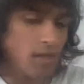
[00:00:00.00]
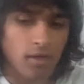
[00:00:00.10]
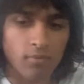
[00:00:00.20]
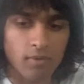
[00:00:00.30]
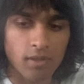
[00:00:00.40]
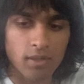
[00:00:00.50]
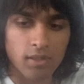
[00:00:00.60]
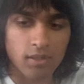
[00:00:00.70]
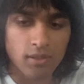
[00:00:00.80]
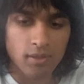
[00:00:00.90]
and we're going
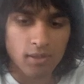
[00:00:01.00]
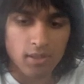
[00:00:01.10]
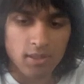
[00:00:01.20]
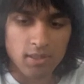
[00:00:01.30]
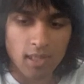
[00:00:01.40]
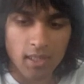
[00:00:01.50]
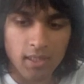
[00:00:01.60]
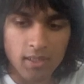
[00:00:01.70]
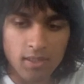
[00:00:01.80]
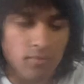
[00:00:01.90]
to
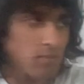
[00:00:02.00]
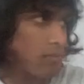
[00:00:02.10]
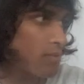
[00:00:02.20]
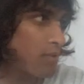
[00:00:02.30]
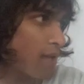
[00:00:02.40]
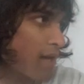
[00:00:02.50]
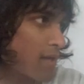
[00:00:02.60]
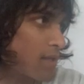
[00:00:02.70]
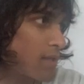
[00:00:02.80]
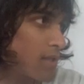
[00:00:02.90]
assign that
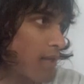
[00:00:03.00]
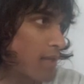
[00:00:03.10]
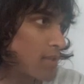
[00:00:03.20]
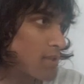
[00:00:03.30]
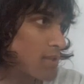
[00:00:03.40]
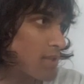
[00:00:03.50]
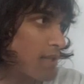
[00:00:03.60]
index,